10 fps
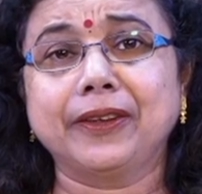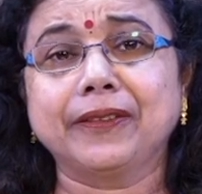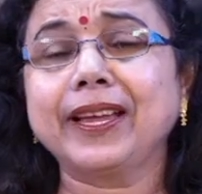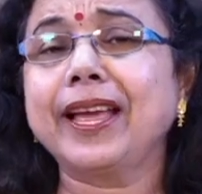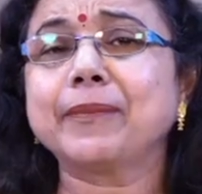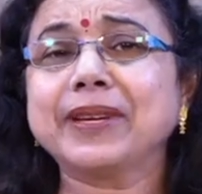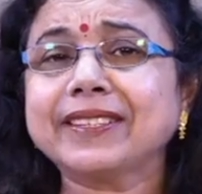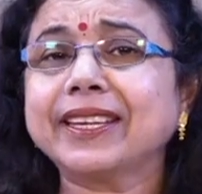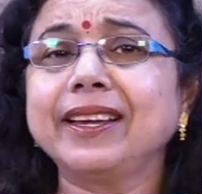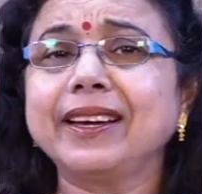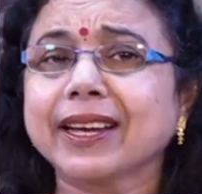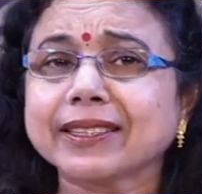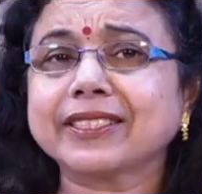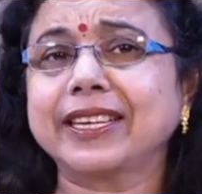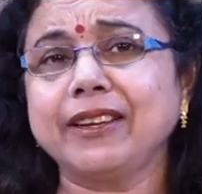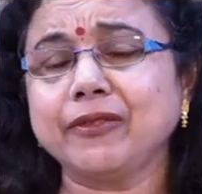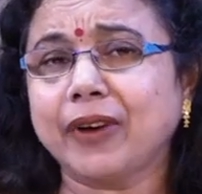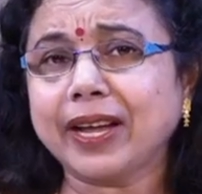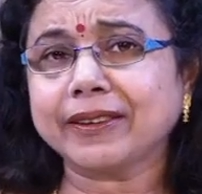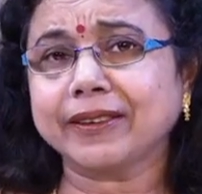they are basically unskilled
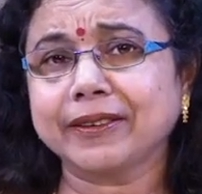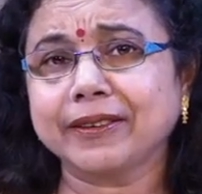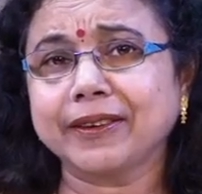work